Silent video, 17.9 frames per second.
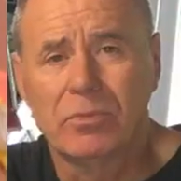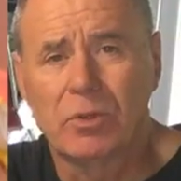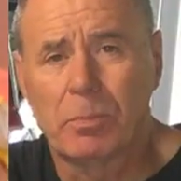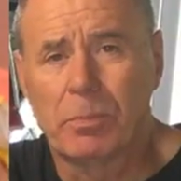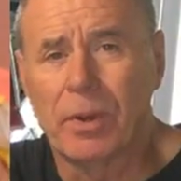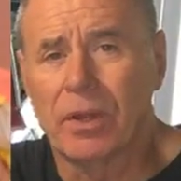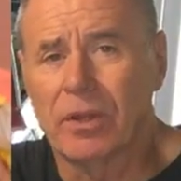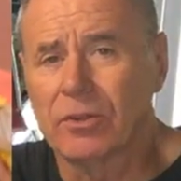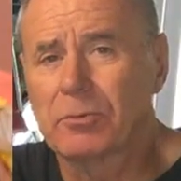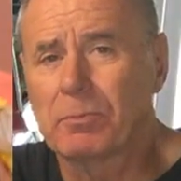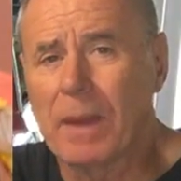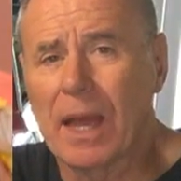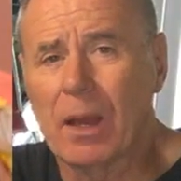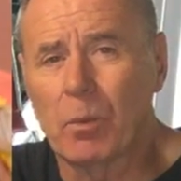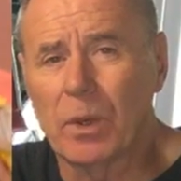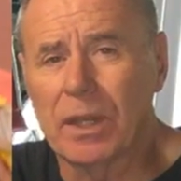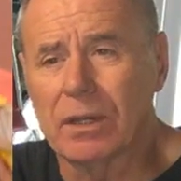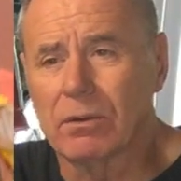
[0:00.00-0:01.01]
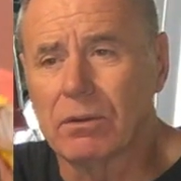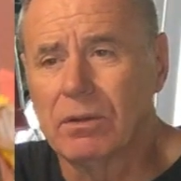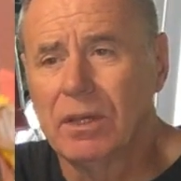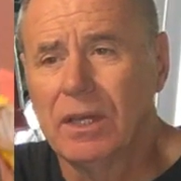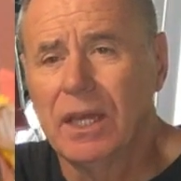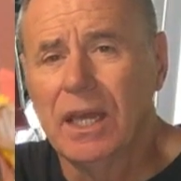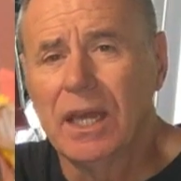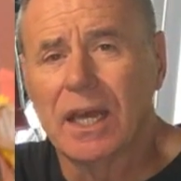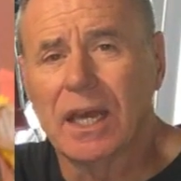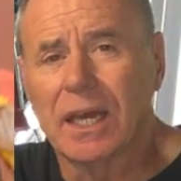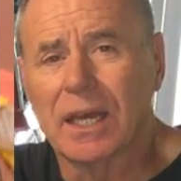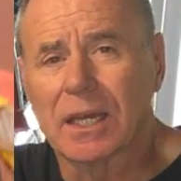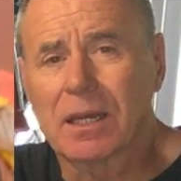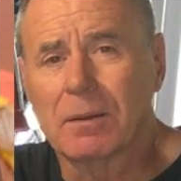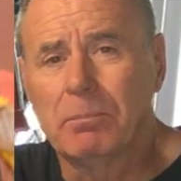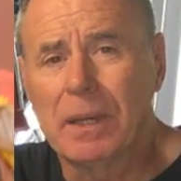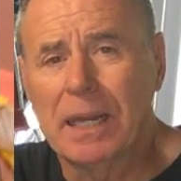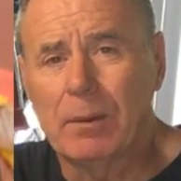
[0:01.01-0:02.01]
to put the spare wheel
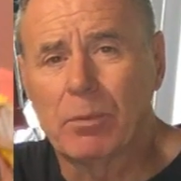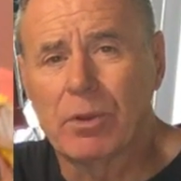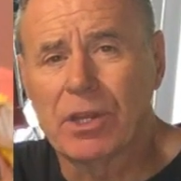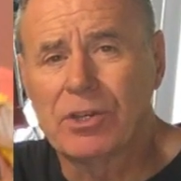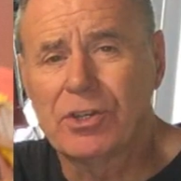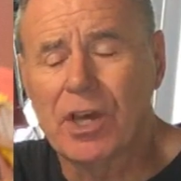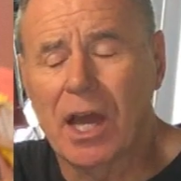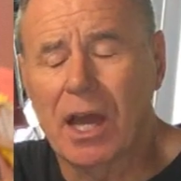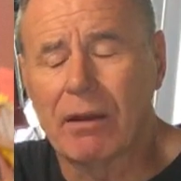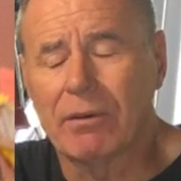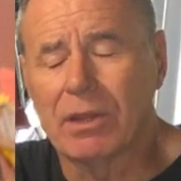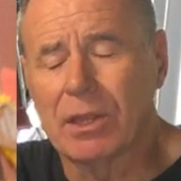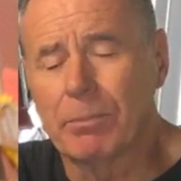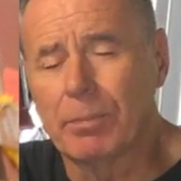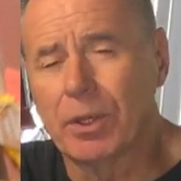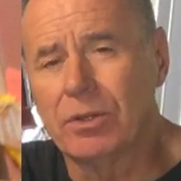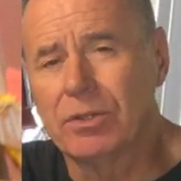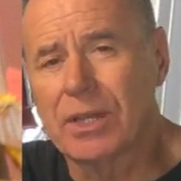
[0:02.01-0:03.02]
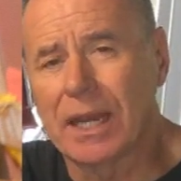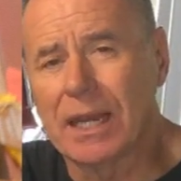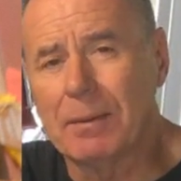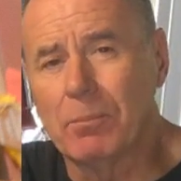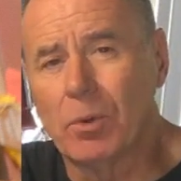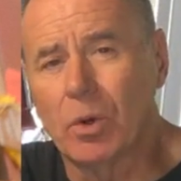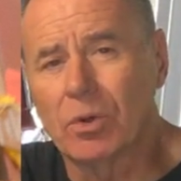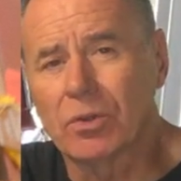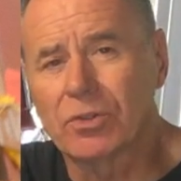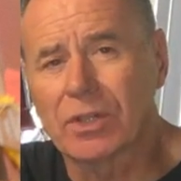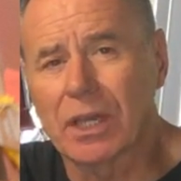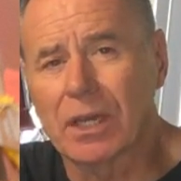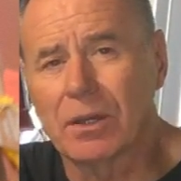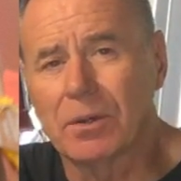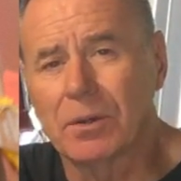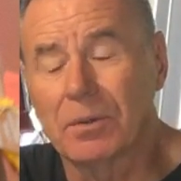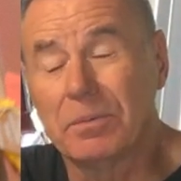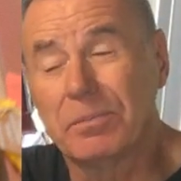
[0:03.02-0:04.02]
complete with a tyre in the boot anymore,
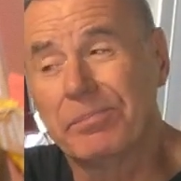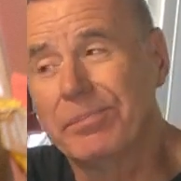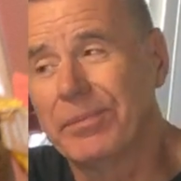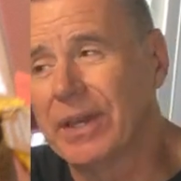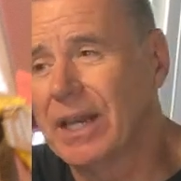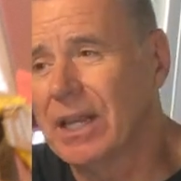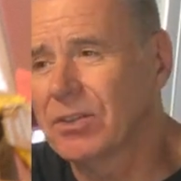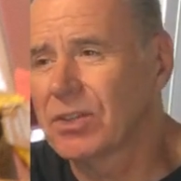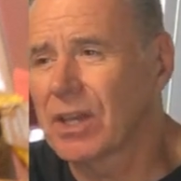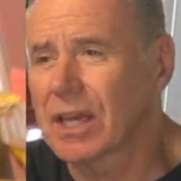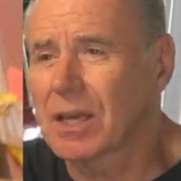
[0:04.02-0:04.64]
so unless I